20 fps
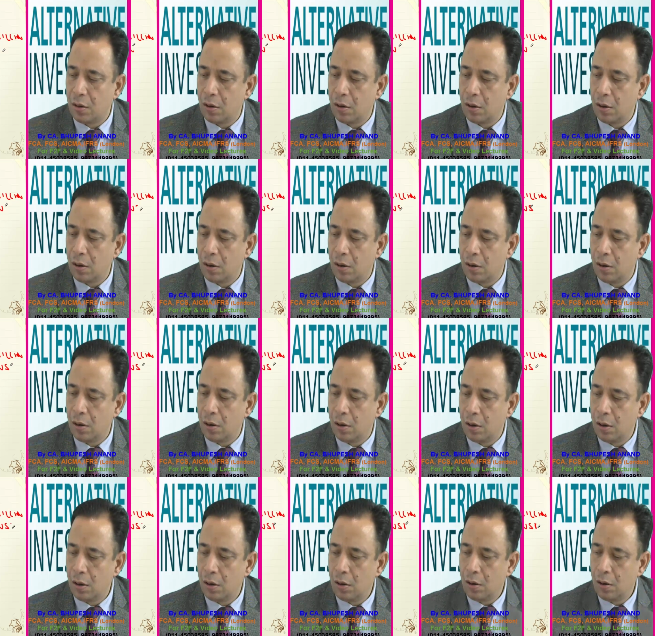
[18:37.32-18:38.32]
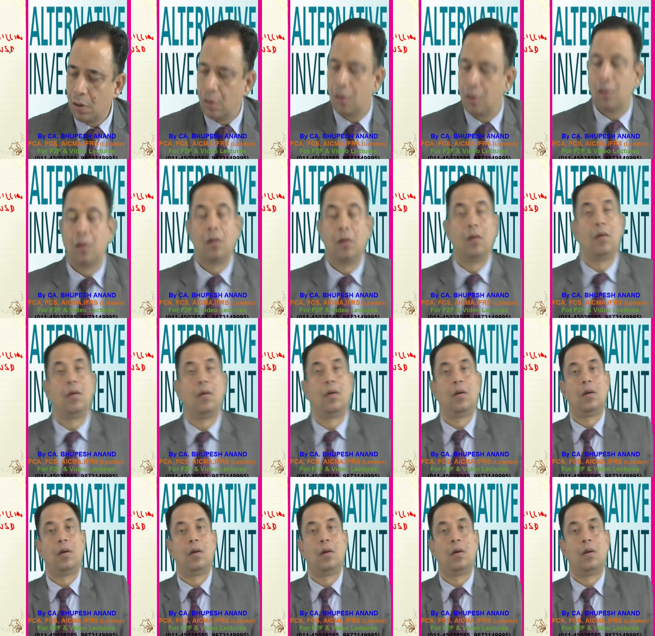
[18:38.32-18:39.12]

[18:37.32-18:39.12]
Nothing is said.